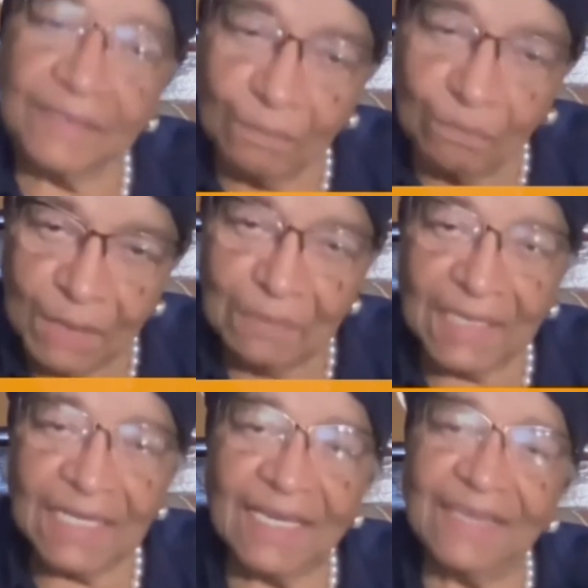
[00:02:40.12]
In some,
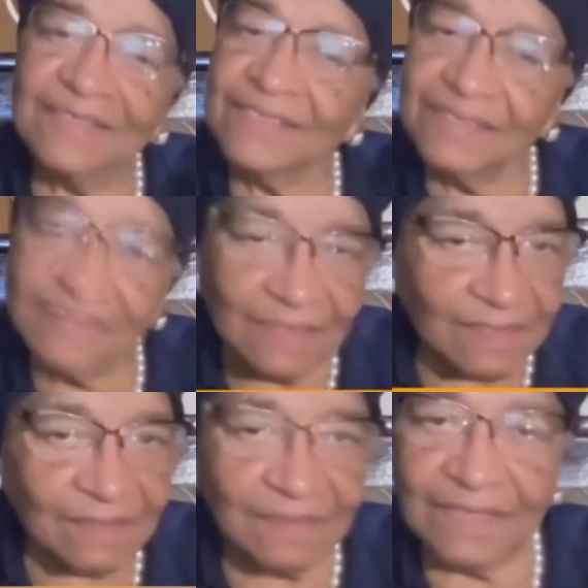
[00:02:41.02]
in many
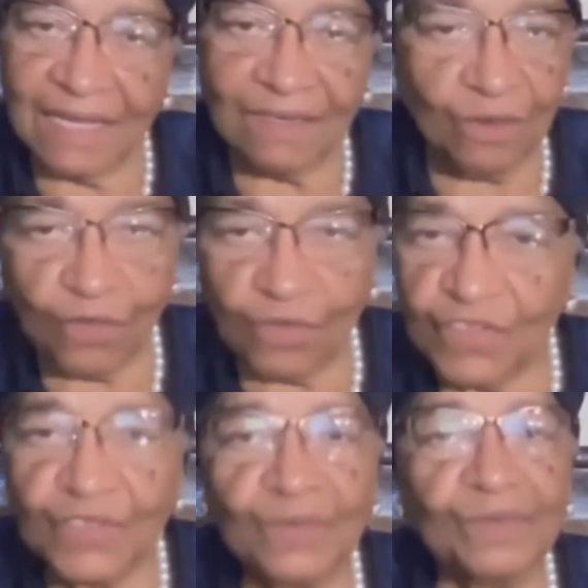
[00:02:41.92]
cases, uh, that
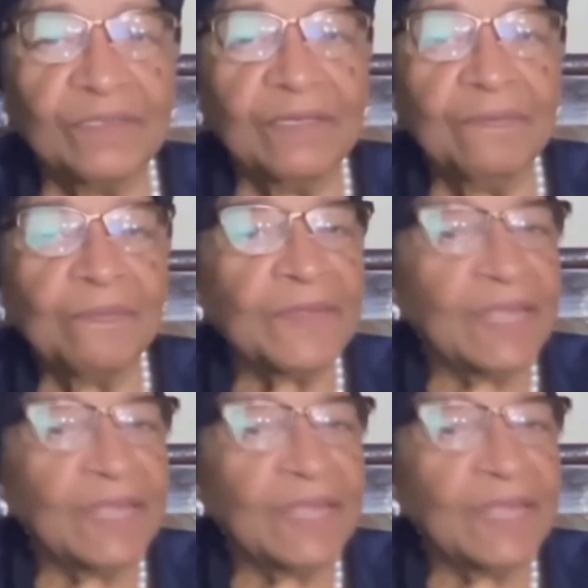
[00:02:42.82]
also